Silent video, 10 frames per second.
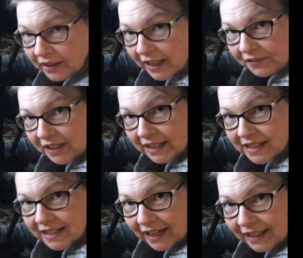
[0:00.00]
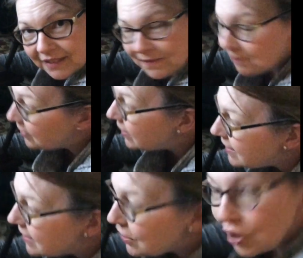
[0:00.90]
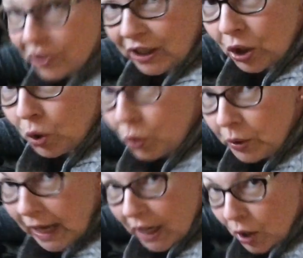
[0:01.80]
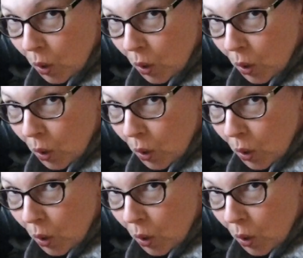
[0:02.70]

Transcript: the left-hand side, this is called the una